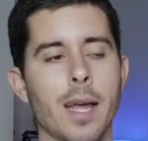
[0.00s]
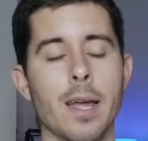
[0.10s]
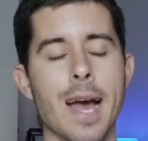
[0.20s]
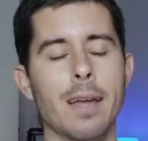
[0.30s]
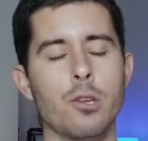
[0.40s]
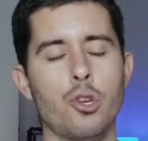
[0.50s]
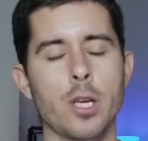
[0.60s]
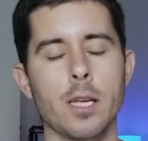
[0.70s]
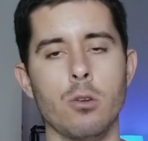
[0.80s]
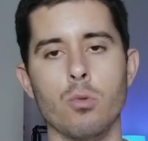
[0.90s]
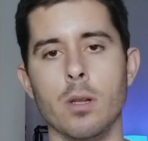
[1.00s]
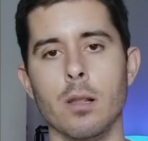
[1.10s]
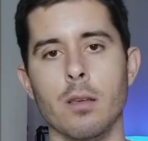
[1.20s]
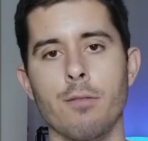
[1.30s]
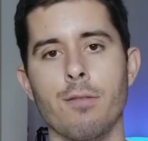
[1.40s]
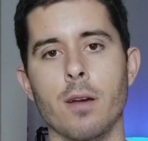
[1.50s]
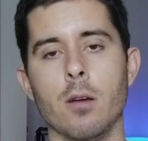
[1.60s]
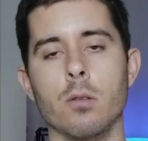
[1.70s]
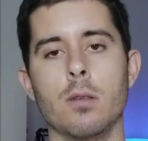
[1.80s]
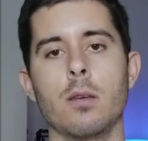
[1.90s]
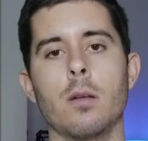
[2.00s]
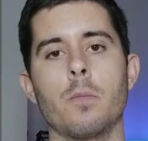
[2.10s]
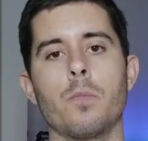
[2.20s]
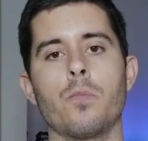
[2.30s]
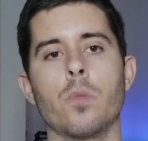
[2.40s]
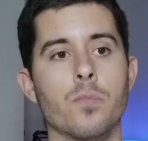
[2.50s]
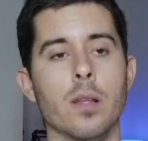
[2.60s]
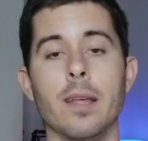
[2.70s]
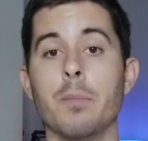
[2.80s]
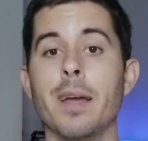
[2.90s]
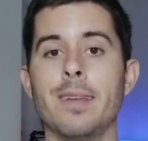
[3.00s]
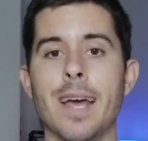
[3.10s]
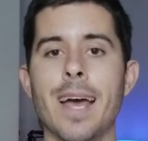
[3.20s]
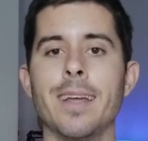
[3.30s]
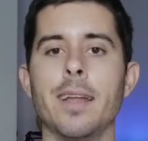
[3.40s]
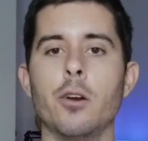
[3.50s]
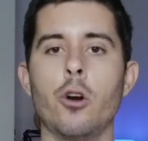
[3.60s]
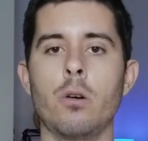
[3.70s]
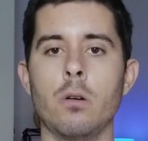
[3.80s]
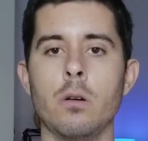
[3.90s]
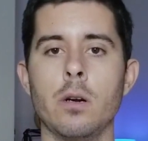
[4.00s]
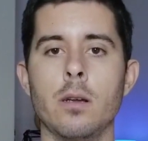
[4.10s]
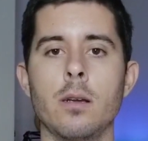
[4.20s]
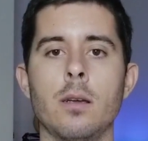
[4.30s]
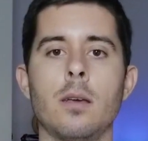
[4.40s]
I genuinely felt like my dad had heard